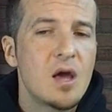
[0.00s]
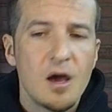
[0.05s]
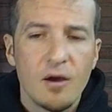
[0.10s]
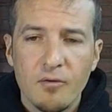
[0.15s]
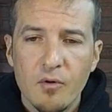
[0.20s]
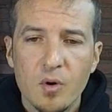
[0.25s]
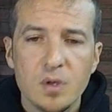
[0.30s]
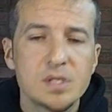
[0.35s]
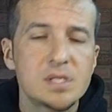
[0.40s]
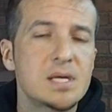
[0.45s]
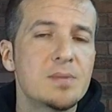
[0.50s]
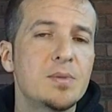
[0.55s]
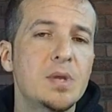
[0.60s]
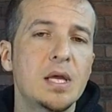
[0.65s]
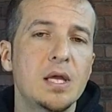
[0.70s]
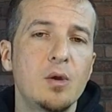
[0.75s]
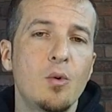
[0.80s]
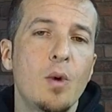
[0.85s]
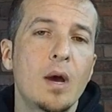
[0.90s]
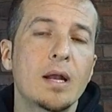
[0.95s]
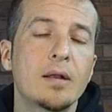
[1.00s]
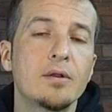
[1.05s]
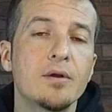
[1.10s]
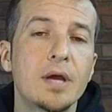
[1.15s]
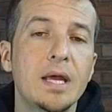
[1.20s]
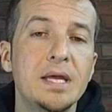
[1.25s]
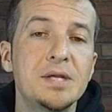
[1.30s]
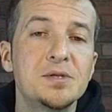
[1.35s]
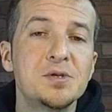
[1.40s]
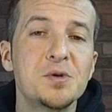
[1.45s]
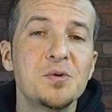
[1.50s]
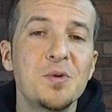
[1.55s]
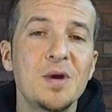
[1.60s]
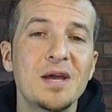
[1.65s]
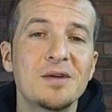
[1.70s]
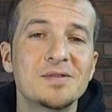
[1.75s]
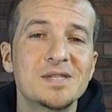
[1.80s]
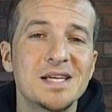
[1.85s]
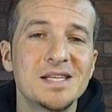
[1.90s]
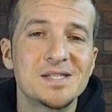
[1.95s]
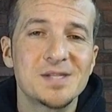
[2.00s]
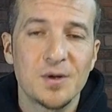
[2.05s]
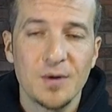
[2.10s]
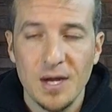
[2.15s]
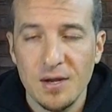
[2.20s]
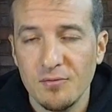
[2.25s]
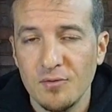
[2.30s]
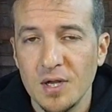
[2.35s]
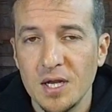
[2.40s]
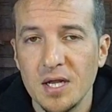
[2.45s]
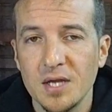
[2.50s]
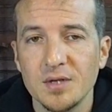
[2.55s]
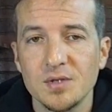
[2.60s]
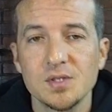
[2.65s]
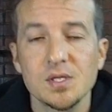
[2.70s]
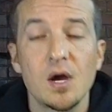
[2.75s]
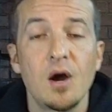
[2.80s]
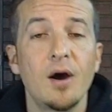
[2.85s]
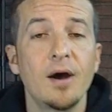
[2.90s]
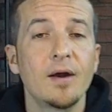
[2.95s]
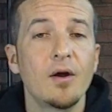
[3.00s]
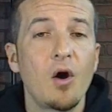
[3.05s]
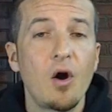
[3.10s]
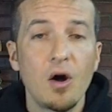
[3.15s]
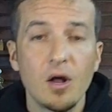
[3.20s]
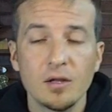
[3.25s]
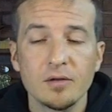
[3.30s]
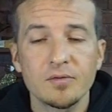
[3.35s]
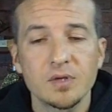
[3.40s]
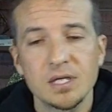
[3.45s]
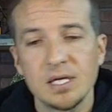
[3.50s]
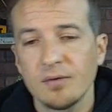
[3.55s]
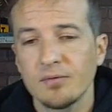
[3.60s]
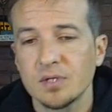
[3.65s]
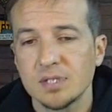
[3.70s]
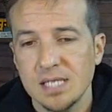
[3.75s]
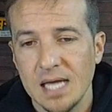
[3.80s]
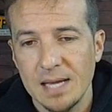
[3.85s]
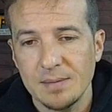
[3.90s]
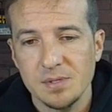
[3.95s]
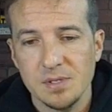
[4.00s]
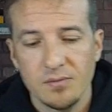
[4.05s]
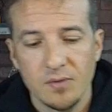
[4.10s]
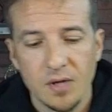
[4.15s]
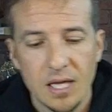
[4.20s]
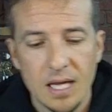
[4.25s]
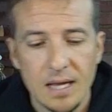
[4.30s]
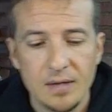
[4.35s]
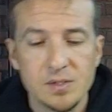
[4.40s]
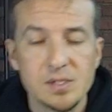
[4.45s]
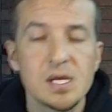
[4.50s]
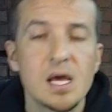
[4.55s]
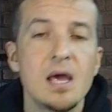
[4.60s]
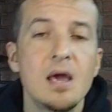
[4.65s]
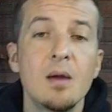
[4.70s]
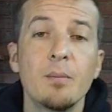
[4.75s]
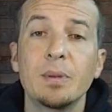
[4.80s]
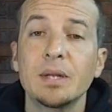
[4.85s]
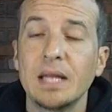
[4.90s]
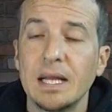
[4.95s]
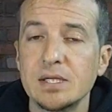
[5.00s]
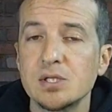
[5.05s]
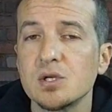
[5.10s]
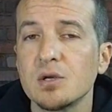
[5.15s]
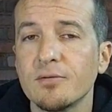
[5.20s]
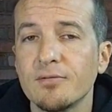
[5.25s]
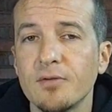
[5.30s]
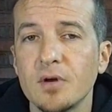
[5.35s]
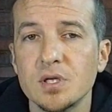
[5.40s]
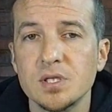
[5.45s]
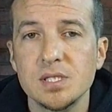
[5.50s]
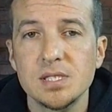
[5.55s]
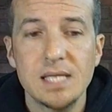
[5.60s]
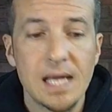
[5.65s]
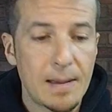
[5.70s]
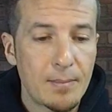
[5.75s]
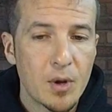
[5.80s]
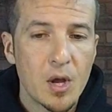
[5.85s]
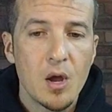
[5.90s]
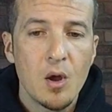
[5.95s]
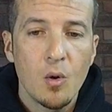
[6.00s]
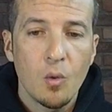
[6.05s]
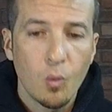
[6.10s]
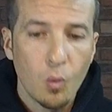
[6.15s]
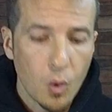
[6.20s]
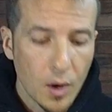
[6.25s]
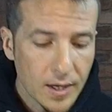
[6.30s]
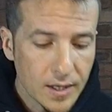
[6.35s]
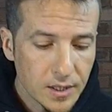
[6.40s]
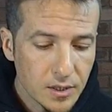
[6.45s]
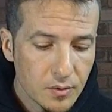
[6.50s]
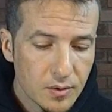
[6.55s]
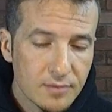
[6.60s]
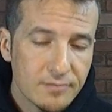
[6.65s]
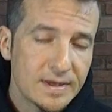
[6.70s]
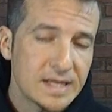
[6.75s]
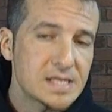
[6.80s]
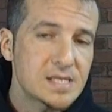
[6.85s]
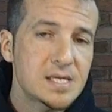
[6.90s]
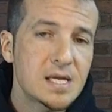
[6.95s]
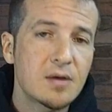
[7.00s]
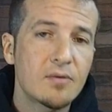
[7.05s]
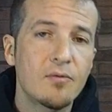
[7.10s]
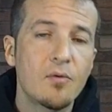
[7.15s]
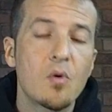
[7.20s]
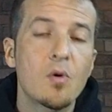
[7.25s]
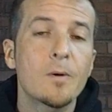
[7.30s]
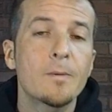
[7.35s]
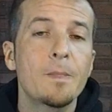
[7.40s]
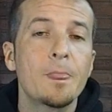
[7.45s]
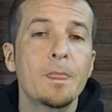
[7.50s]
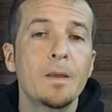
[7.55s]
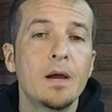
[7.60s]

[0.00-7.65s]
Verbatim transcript: of course, something you want to look into, we have tons of great videos on all of the different types of accounts, but that's your first step. What are you investing for?